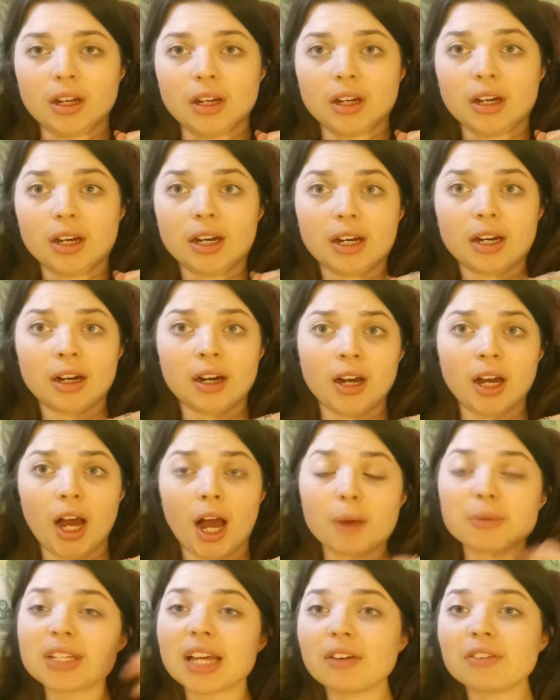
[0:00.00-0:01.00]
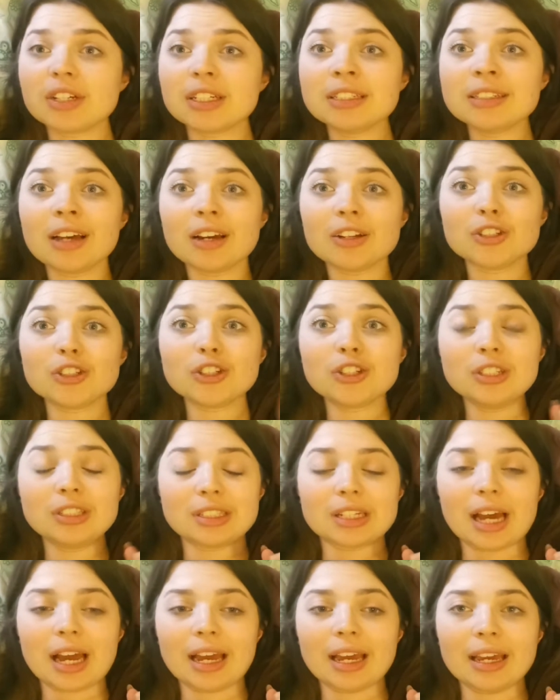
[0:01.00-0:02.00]
I was having such a good
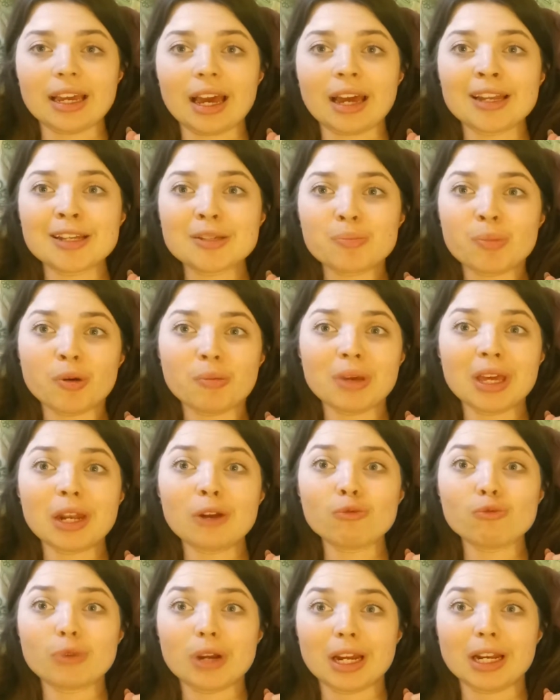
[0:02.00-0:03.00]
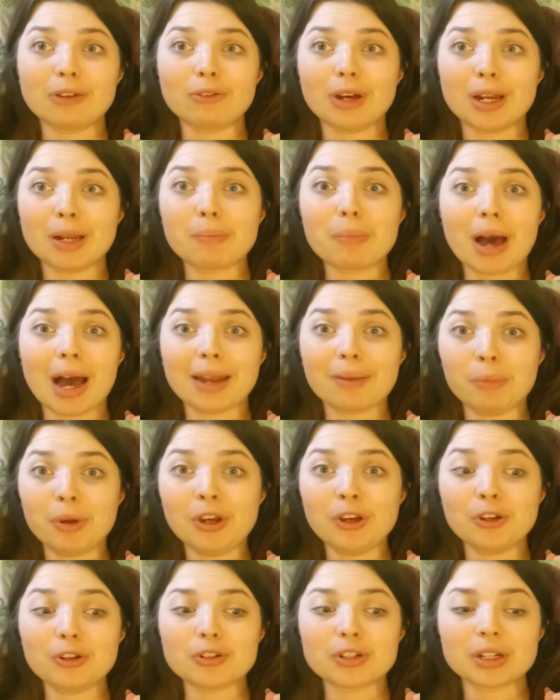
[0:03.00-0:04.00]
day and it's put me in a really, really bad
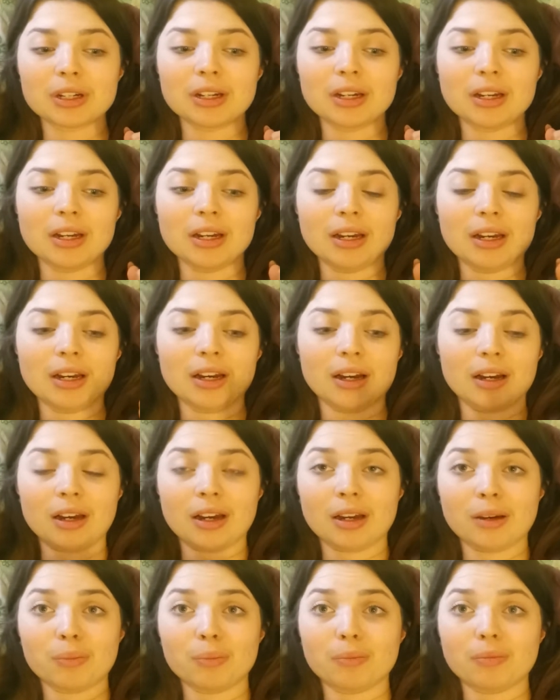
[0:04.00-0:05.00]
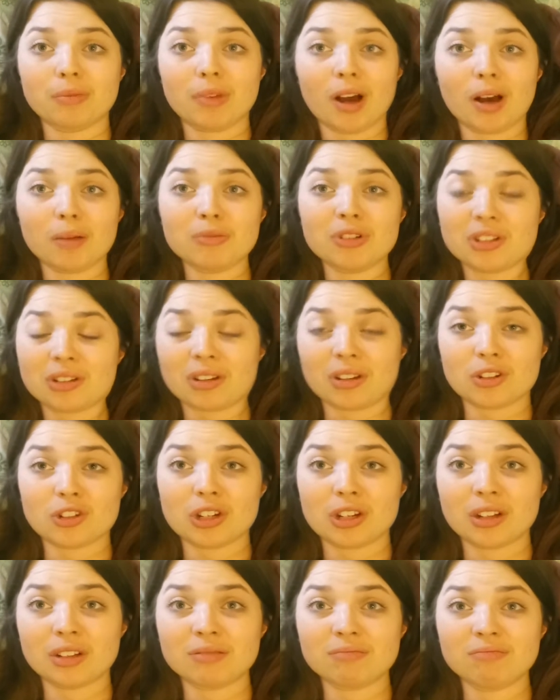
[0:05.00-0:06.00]
mood. I'm just going
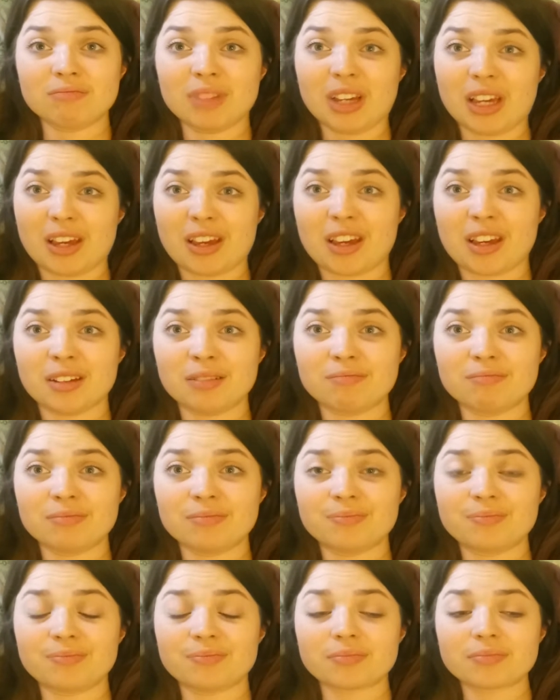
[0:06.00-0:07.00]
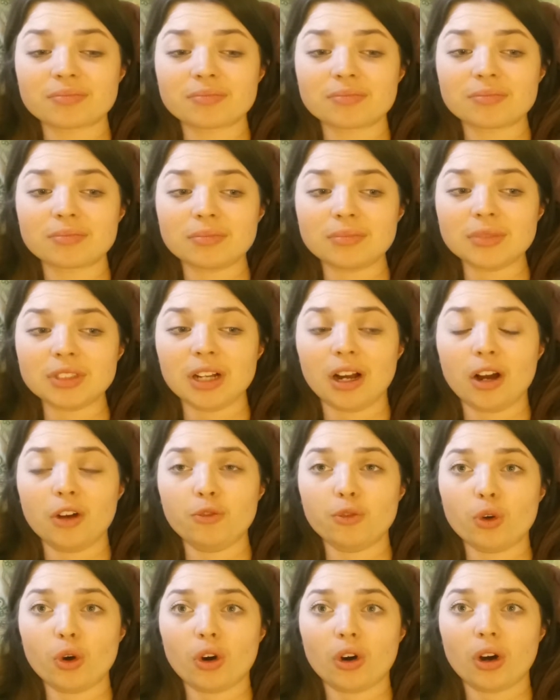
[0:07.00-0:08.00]
to chill here.
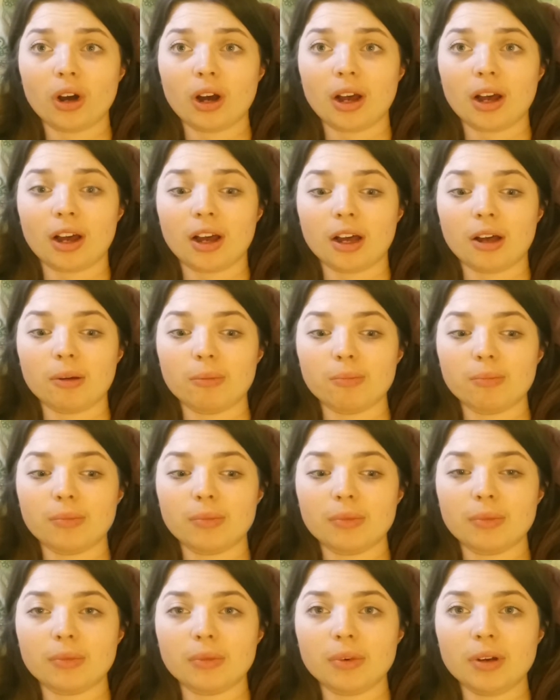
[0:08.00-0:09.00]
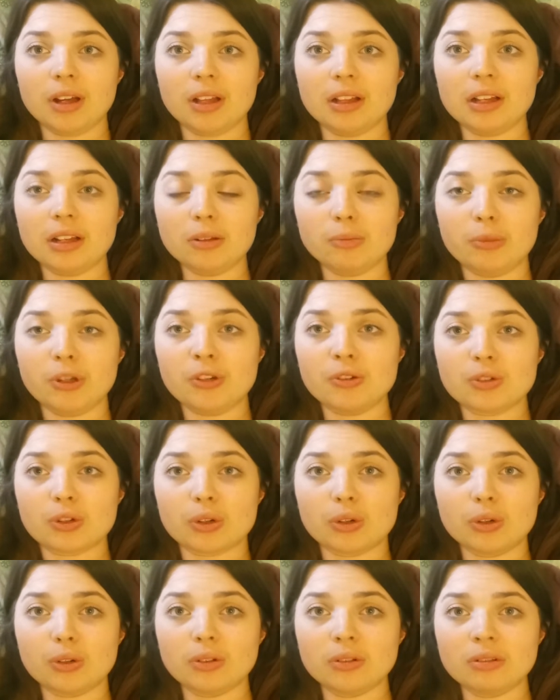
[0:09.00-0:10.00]
I've got a little
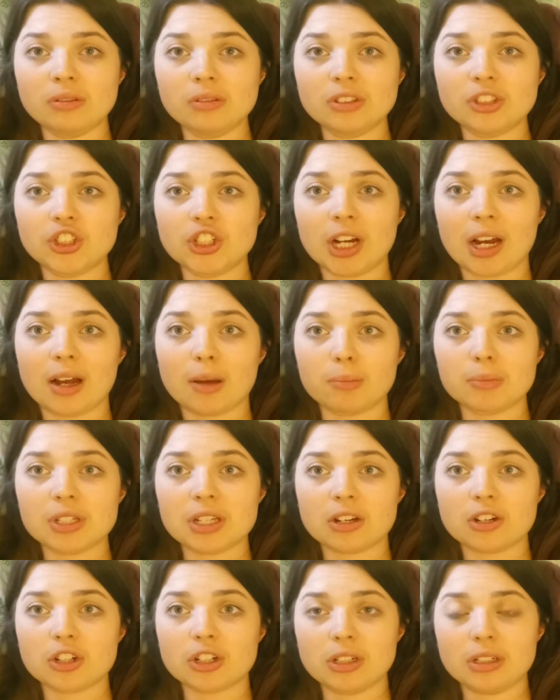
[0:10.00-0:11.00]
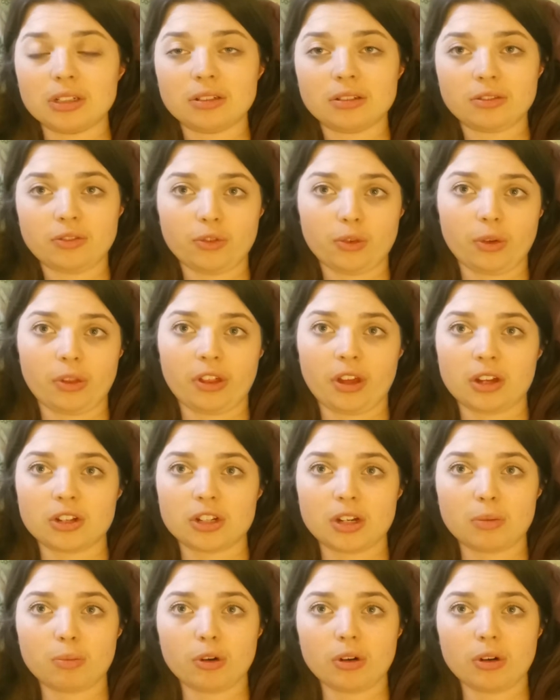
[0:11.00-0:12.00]
musical jam session for Third
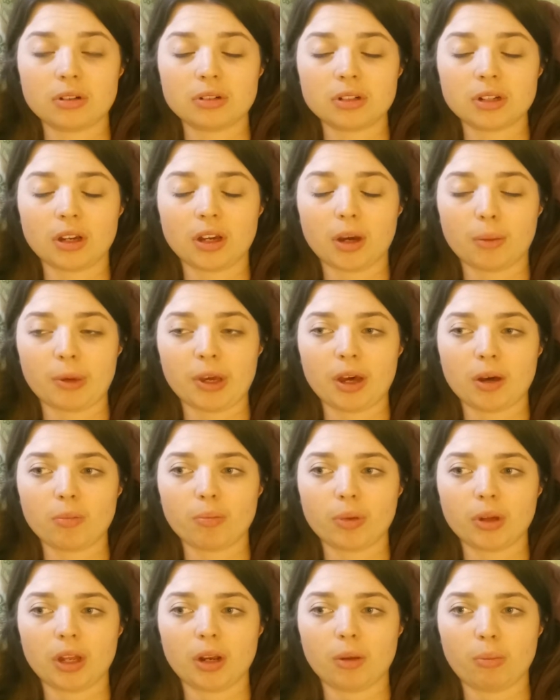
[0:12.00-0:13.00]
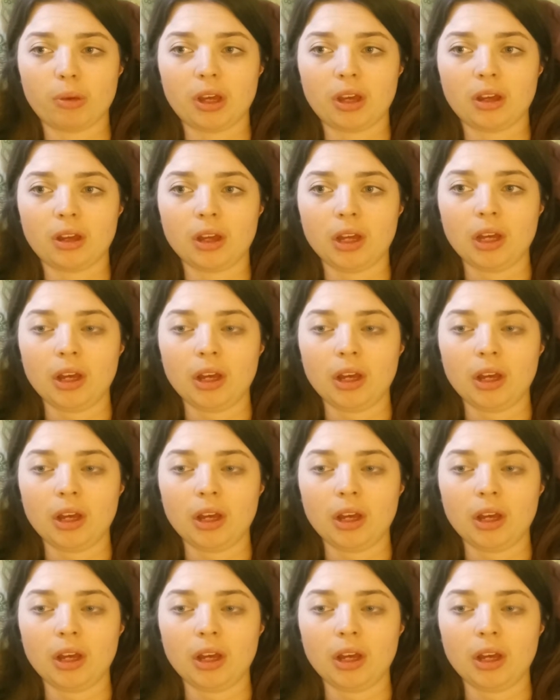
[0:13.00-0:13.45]
Year Prod coming up in a bit.